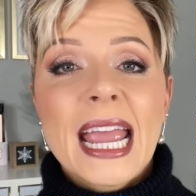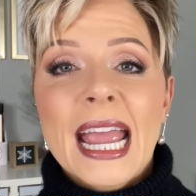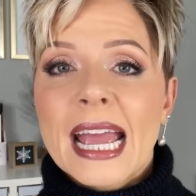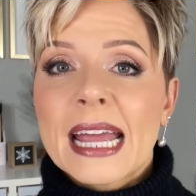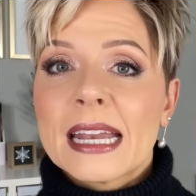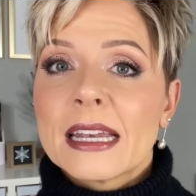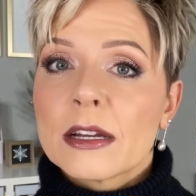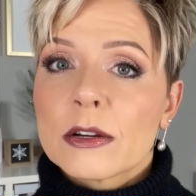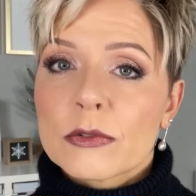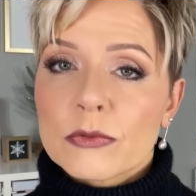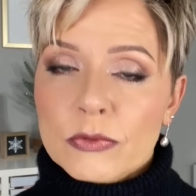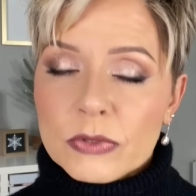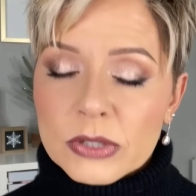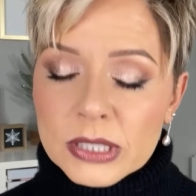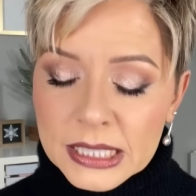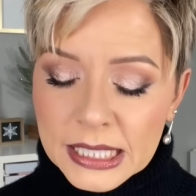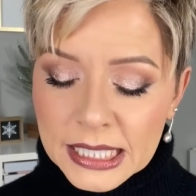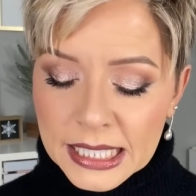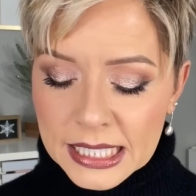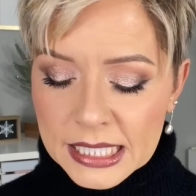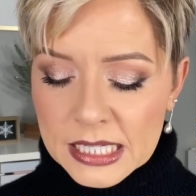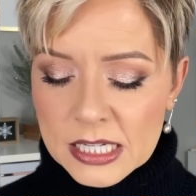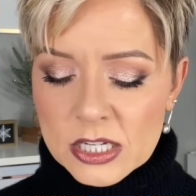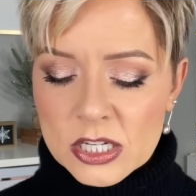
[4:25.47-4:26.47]
and it really
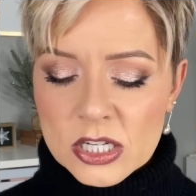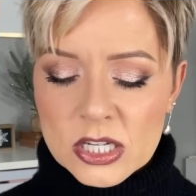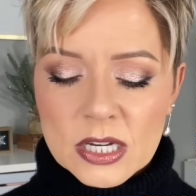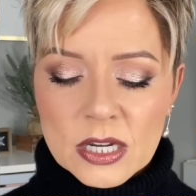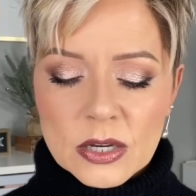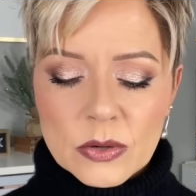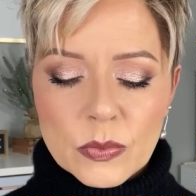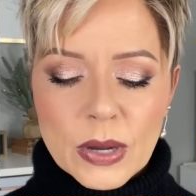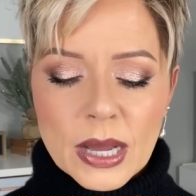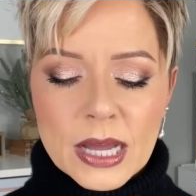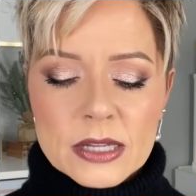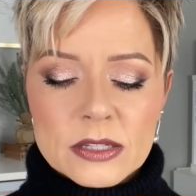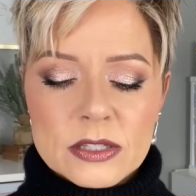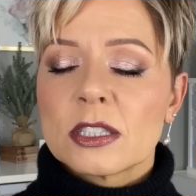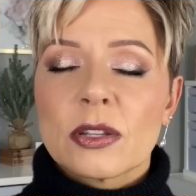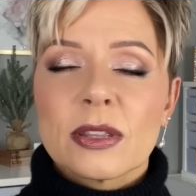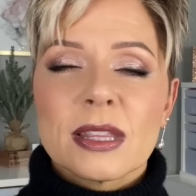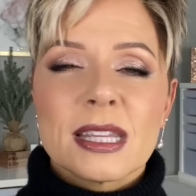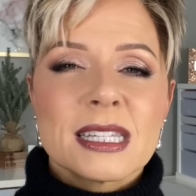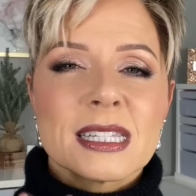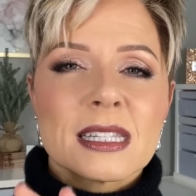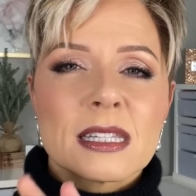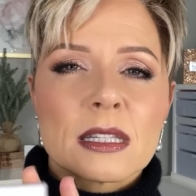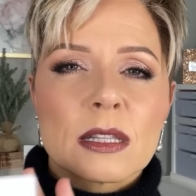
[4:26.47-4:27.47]
conditioned it well. So
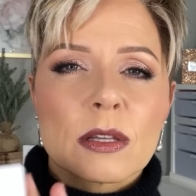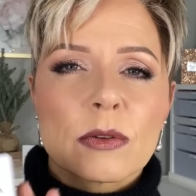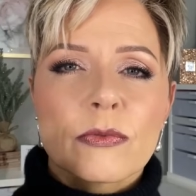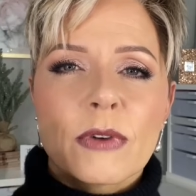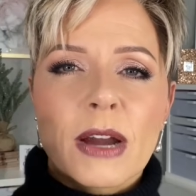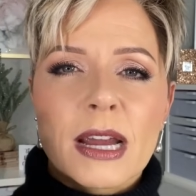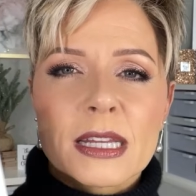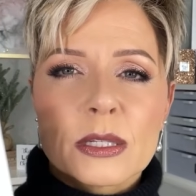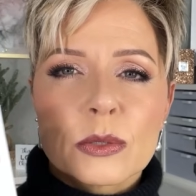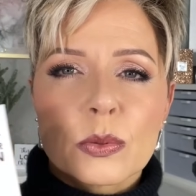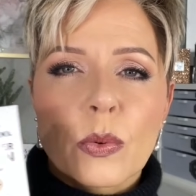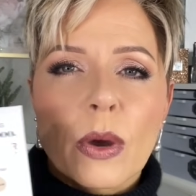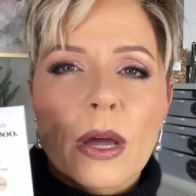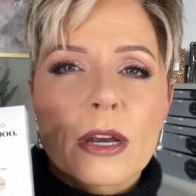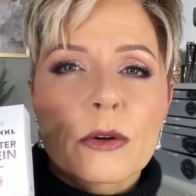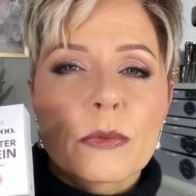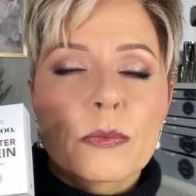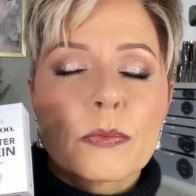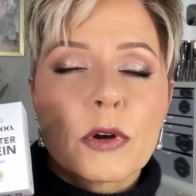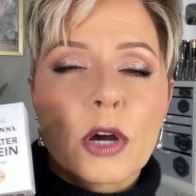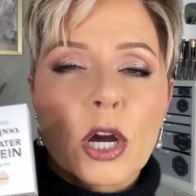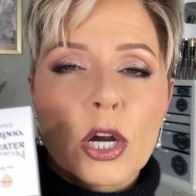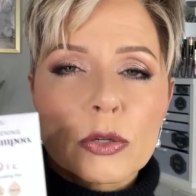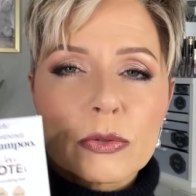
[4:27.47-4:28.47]
this is the rice water
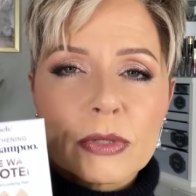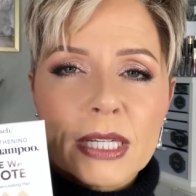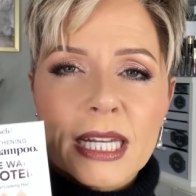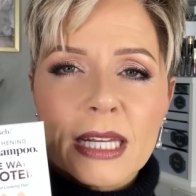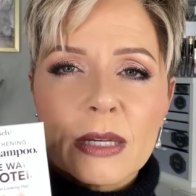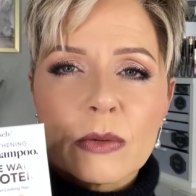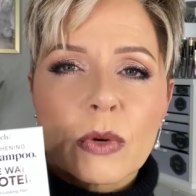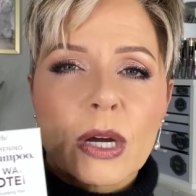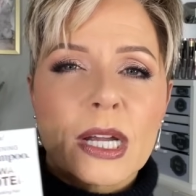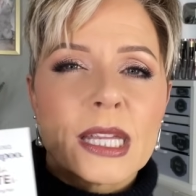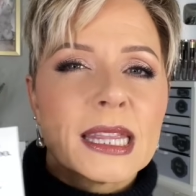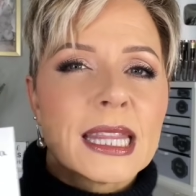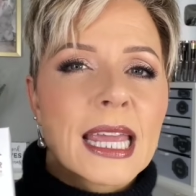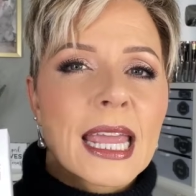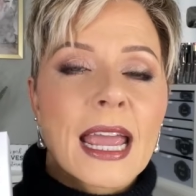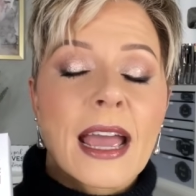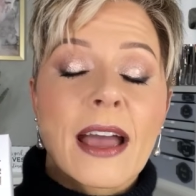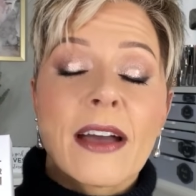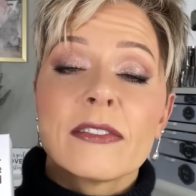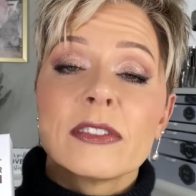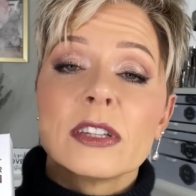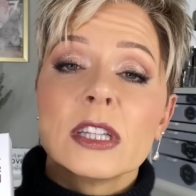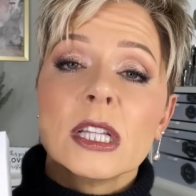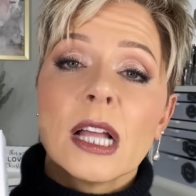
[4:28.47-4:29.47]
protein one. They
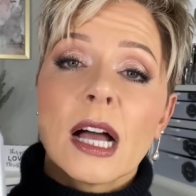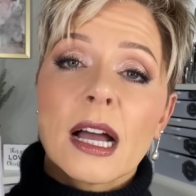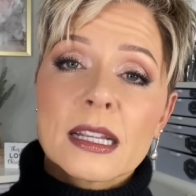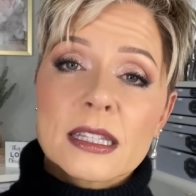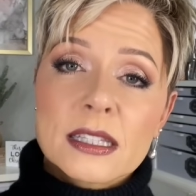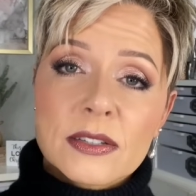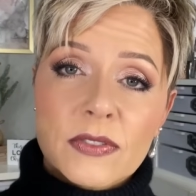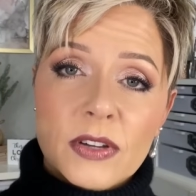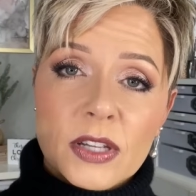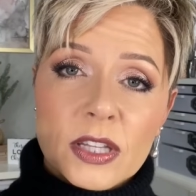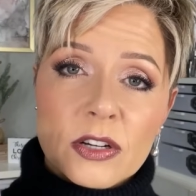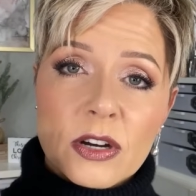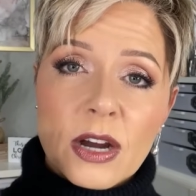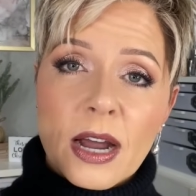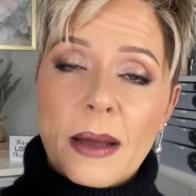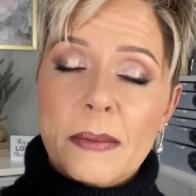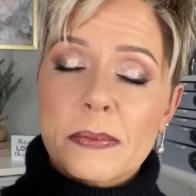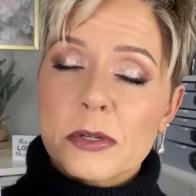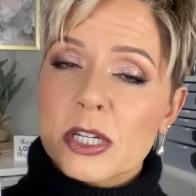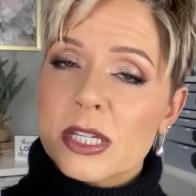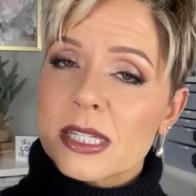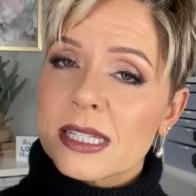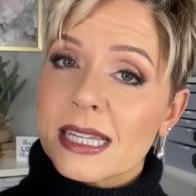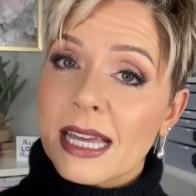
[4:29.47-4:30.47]
have lots of other
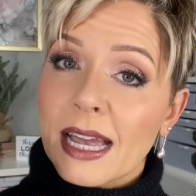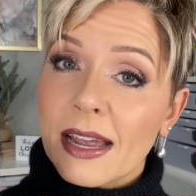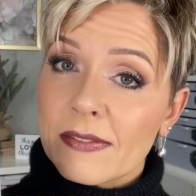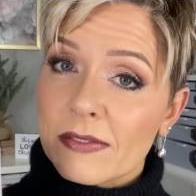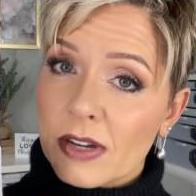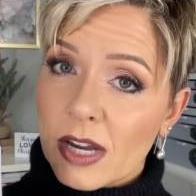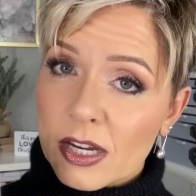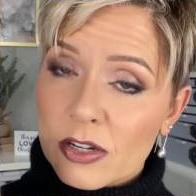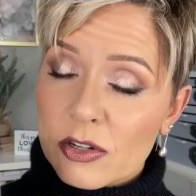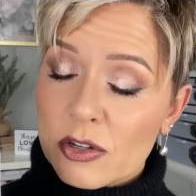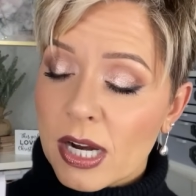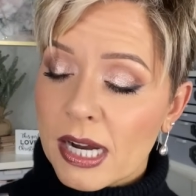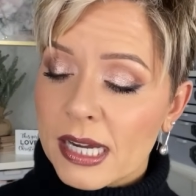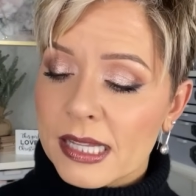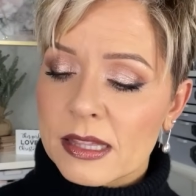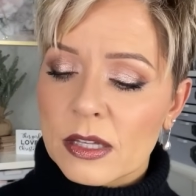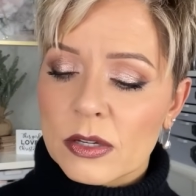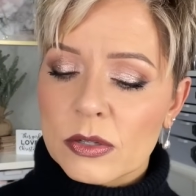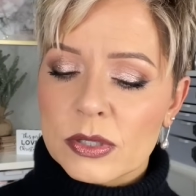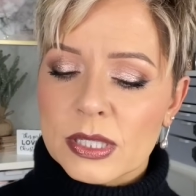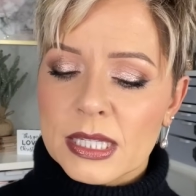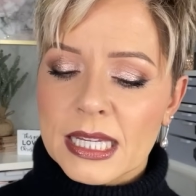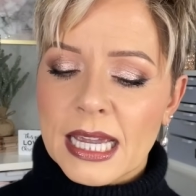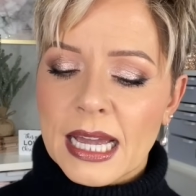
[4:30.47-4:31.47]
options. I've not tried
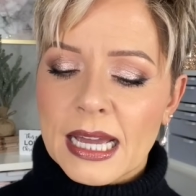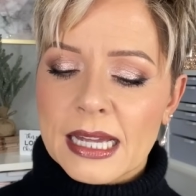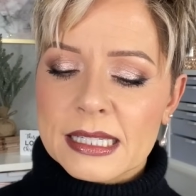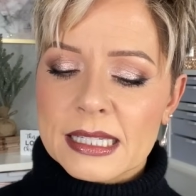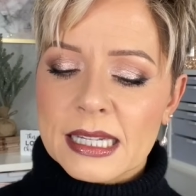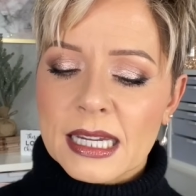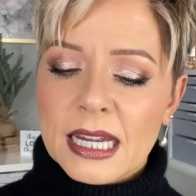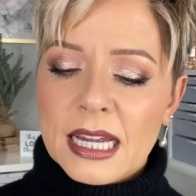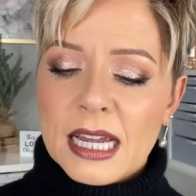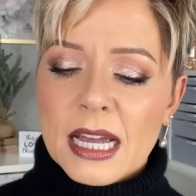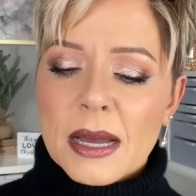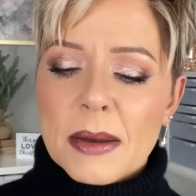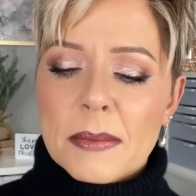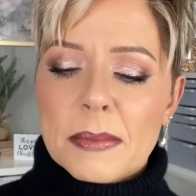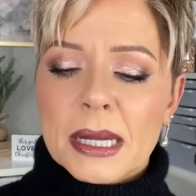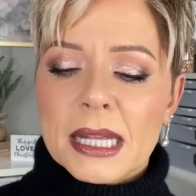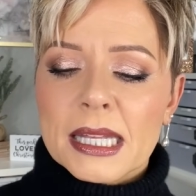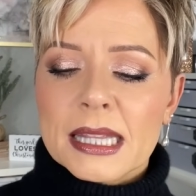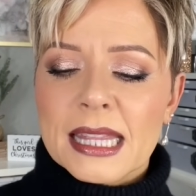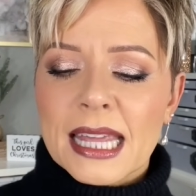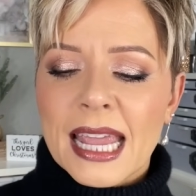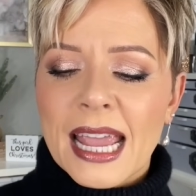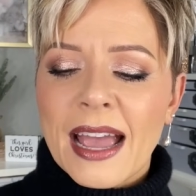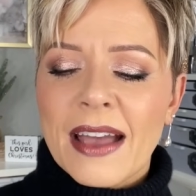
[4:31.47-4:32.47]
those yet,
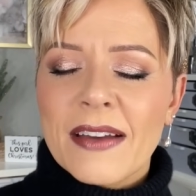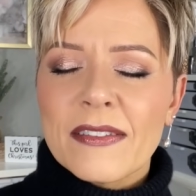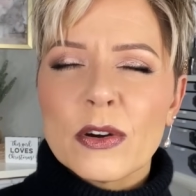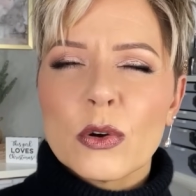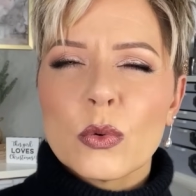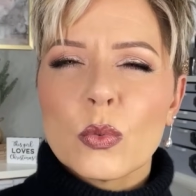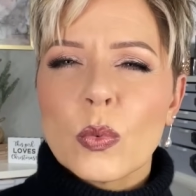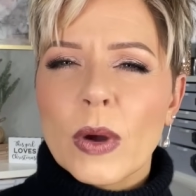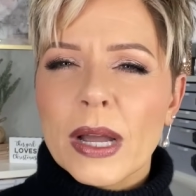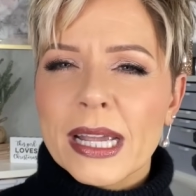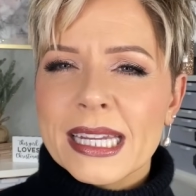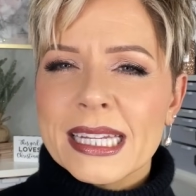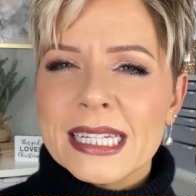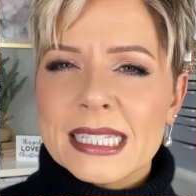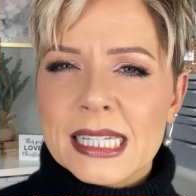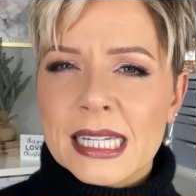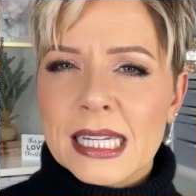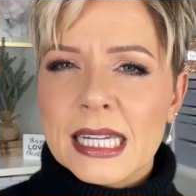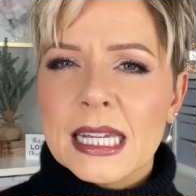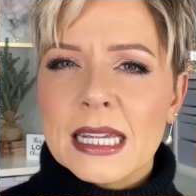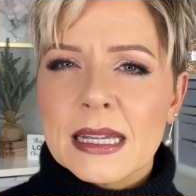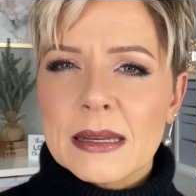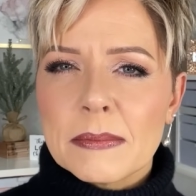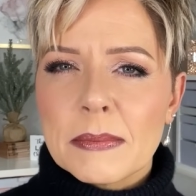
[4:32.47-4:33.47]
but they have a white
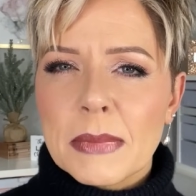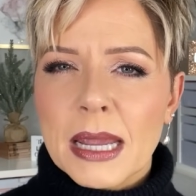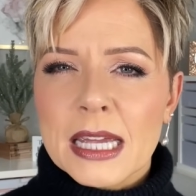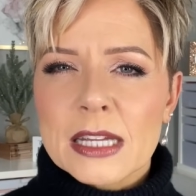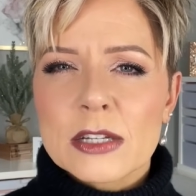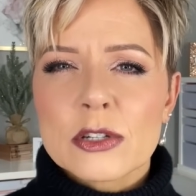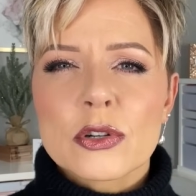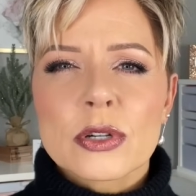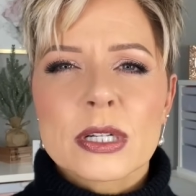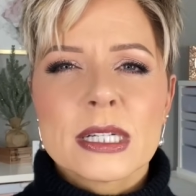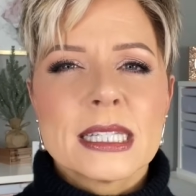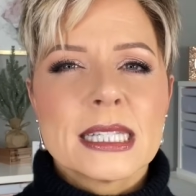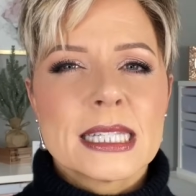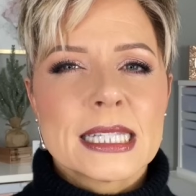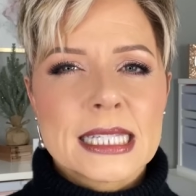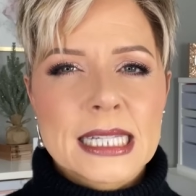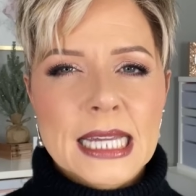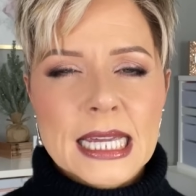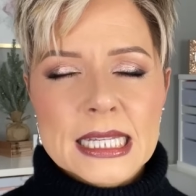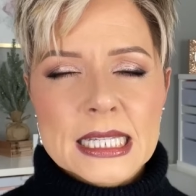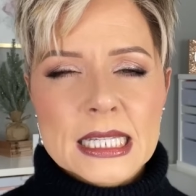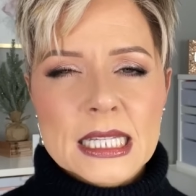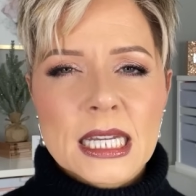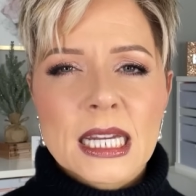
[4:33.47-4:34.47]
tea and mandarin
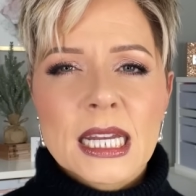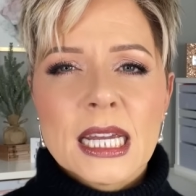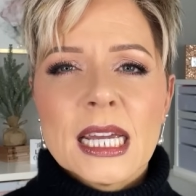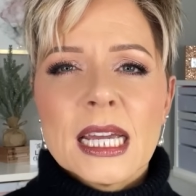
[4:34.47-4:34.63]
scent.